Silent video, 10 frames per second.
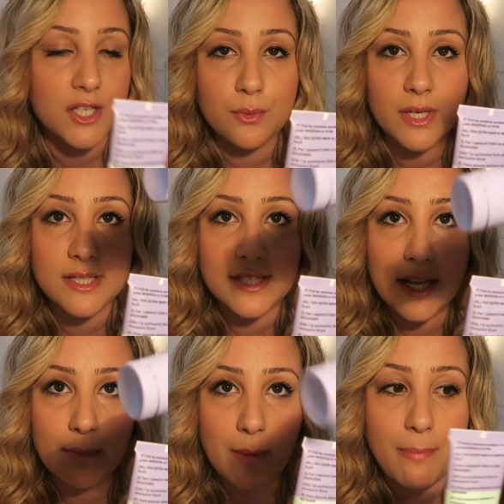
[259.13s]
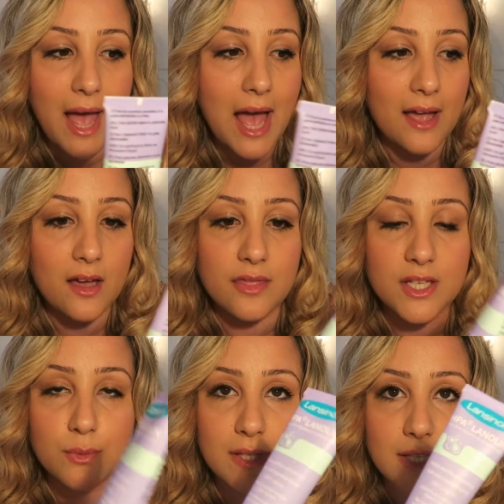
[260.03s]
This one's in my bag.
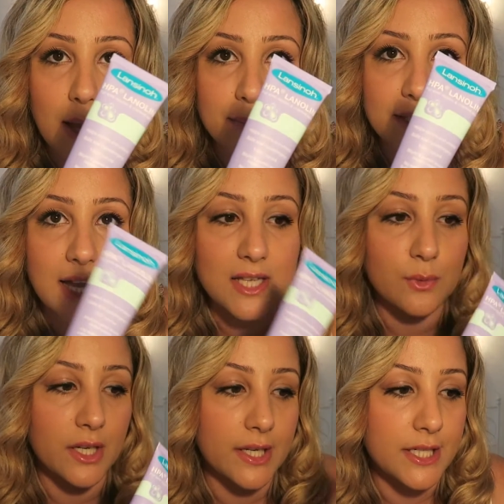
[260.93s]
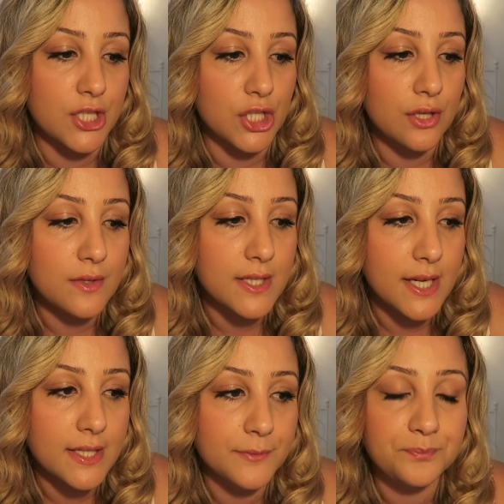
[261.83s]
This one's upstairs when I need to use it.